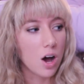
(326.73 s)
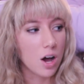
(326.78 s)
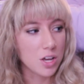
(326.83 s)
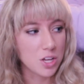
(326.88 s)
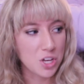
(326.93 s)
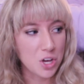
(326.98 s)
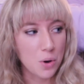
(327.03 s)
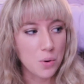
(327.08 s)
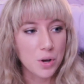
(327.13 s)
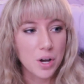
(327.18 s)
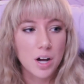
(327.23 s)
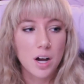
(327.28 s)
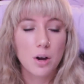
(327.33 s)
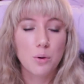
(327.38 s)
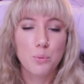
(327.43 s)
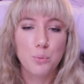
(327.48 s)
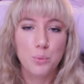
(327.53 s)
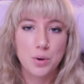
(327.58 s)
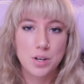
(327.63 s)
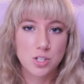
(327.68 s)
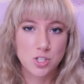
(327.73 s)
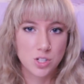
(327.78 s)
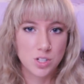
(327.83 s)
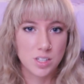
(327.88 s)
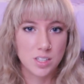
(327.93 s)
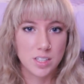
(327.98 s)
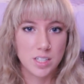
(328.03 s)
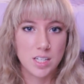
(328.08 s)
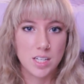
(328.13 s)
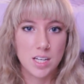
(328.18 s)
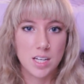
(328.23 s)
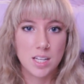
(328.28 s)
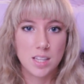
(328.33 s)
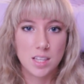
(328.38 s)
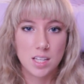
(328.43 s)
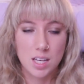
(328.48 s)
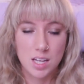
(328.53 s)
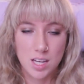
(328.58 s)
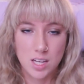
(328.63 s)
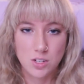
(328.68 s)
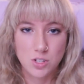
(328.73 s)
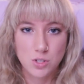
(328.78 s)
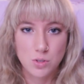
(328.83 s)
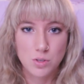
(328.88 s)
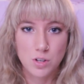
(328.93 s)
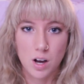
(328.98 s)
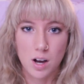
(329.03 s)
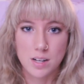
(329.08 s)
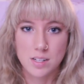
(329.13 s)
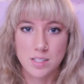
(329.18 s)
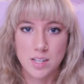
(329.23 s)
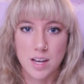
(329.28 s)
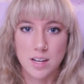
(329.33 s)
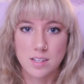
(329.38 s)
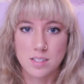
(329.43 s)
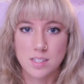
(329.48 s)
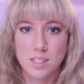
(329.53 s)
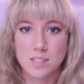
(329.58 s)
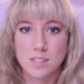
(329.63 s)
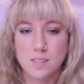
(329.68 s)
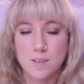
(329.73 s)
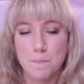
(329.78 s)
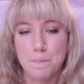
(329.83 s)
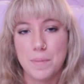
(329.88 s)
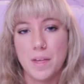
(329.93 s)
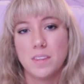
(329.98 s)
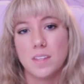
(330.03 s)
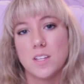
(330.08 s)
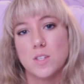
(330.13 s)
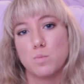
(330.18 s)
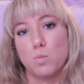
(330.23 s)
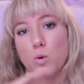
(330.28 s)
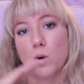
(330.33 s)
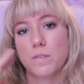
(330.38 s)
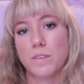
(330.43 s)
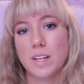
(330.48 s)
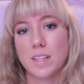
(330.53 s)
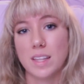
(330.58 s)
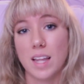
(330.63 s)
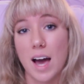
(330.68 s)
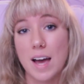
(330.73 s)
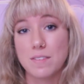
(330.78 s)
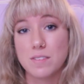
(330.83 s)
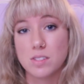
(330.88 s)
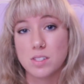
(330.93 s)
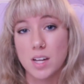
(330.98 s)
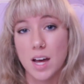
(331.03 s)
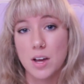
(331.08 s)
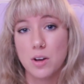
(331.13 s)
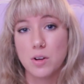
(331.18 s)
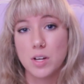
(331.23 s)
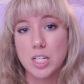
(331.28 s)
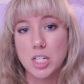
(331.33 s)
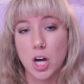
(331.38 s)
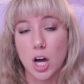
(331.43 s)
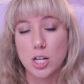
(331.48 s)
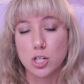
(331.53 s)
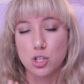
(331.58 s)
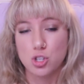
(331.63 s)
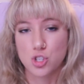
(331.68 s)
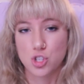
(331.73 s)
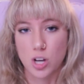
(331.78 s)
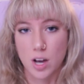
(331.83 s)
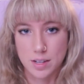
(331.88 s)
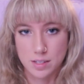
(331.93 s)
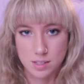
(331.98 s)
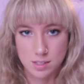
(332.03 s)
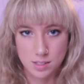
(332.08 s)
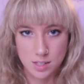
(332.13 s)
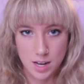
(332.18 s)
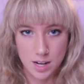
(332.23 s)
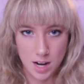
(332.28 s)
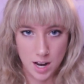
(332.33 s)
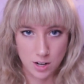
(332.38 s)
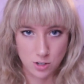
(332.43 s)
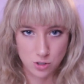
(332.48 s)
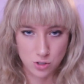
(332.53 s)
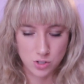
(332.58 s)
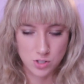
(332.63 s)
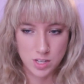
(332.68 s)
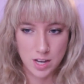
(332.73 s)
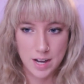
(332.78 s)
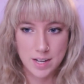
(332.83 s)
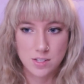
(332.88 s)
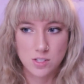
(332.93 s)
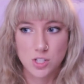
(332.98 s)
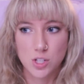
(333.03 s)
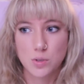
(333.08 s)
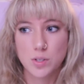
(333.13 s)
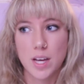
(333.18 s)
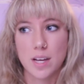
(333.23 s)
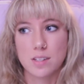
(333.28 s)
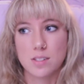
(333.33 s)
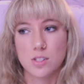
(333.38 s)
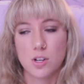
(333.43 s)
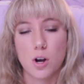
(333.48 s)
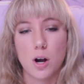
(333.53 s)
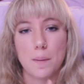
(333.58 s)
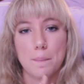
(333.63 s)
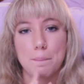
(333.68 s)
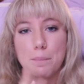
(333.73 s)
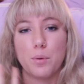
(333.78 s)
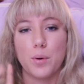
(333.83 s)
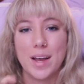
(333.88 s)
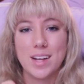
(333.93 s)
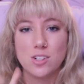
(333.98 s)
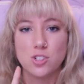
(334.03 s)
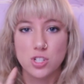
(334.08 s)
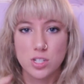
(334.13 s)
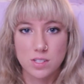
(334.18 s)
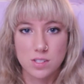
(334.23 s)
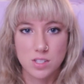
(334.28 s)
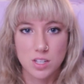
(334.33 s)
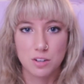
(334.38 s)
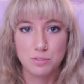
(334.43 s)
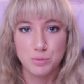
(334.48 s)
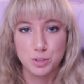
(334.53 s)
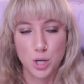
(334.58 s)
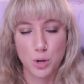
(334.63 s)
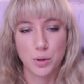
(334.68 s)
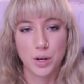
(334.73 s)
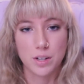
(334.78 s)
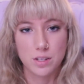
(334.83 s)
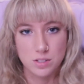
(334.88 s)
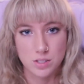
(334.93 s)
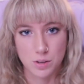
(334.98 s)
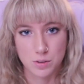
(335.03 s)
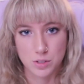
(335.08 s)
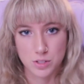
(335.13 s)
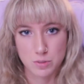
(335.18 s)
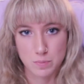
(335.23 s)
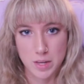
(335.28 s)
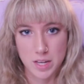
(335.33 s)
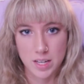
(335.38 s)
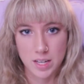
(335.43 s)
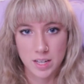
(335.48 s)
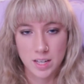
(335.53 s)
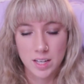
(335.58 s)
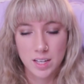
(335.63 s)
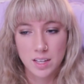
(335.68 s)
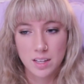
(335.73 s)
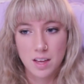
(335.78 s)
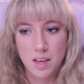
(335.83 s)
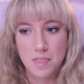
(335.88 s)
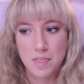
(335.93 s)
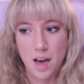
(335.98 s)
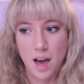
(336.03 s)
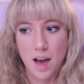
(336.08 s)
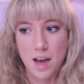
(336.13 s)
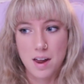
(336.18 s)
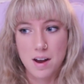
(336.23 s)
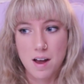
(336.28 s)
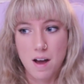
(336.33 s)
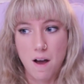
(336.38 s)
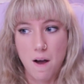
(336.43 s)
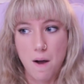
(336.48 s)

Yoga originally in the Hindu context is something that's more of a lifestyle and not just an exercise. So yes, there are branches of yoga, so to speak, that